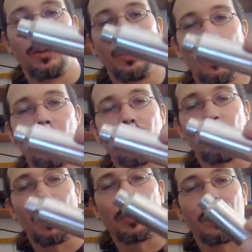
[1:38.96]
really know that
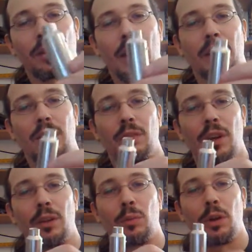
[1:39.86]
the button is
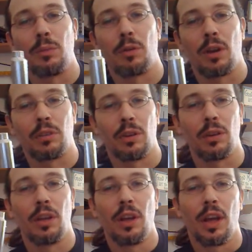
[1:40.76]
activated when you press
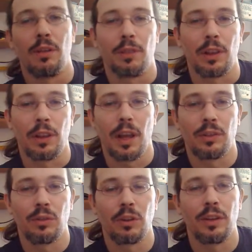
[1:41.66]
it, and for the
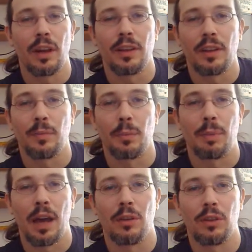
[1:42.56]
last 3 days I've been
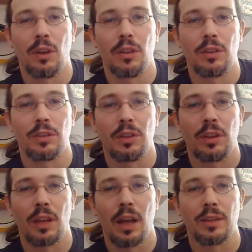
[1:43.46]
pounding on this
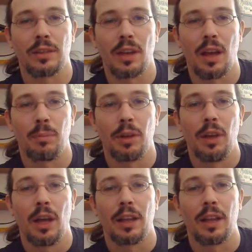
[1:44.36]
thing non-stop
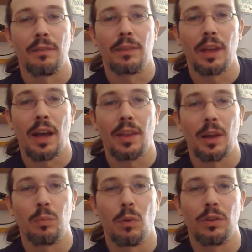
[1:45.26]
and I have not
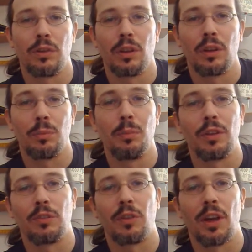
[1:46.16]
had one single
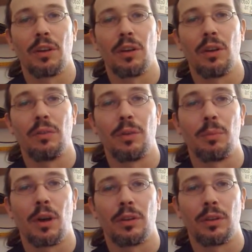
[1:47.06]
misfire of the
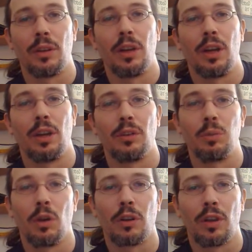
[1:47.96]
button. It
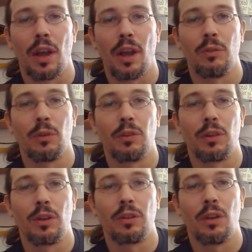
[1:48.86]
has worked every
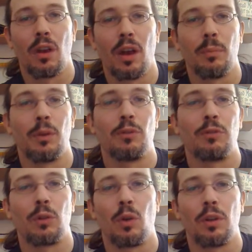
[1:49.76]
single time,
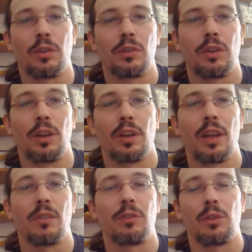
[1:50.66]
flawlessly
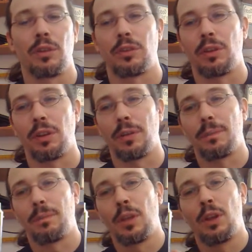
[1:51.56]
and effortlessly.
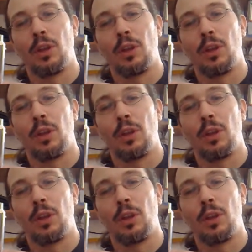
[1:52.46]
